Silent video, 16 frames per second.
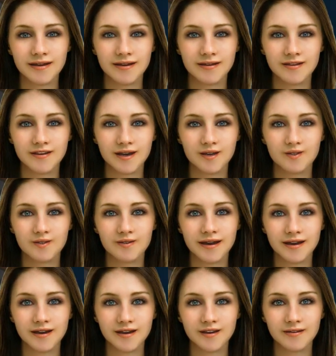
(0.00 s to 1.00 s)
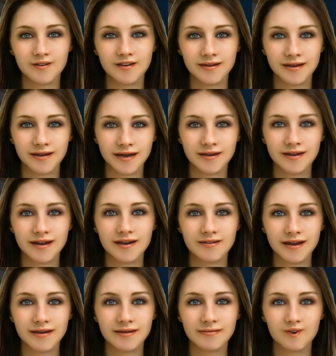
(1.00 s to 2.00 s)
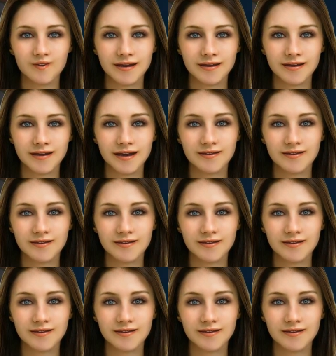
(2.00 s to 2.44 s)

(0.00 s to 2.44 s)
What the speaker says: Navigation by dead reckoning is common in areas